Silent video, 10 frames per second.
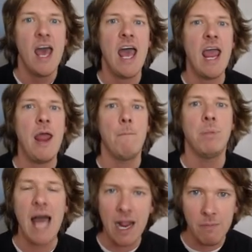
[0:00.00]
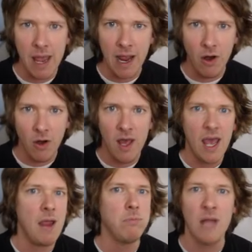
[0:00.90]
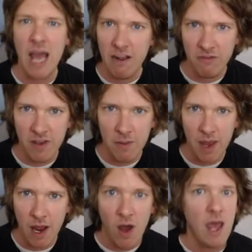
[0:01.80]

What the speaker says: A black male, a black female,